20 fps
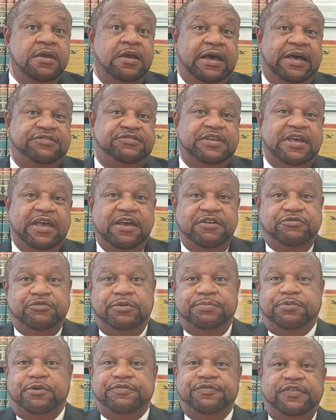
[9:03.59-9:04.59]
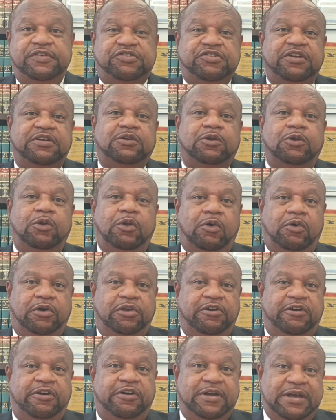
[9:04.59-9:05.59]
As every proficient
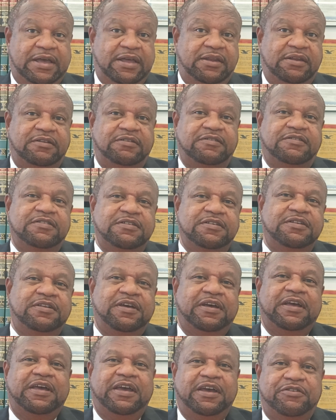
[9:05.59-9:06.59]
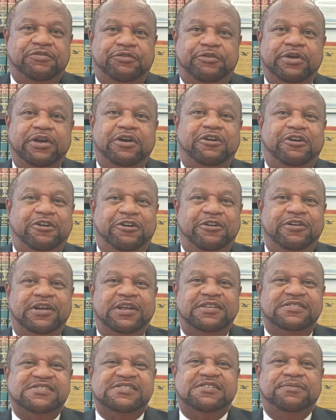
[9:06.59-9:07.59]
lawyer and indeed every
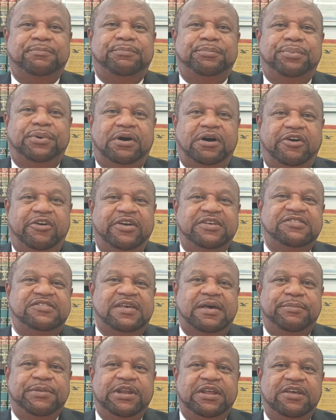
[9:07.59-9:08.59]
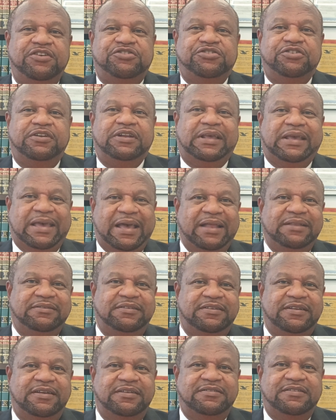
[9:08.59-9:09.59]
earnest bar examination
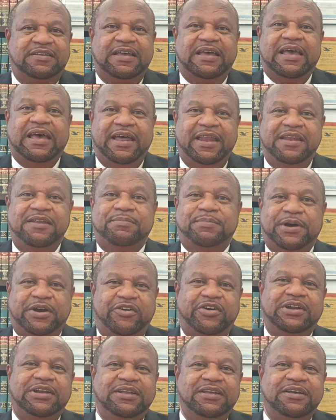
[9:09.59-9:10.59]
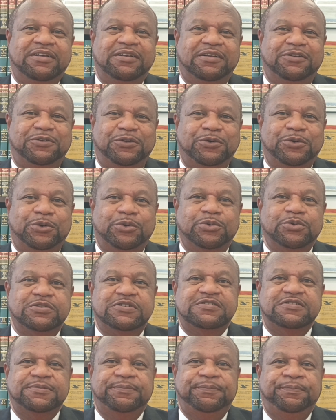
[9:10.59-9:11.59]
candidate and paralegal
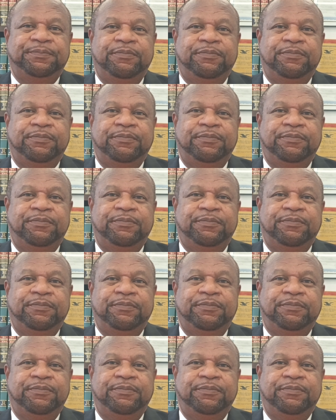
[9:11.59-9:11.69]
knows,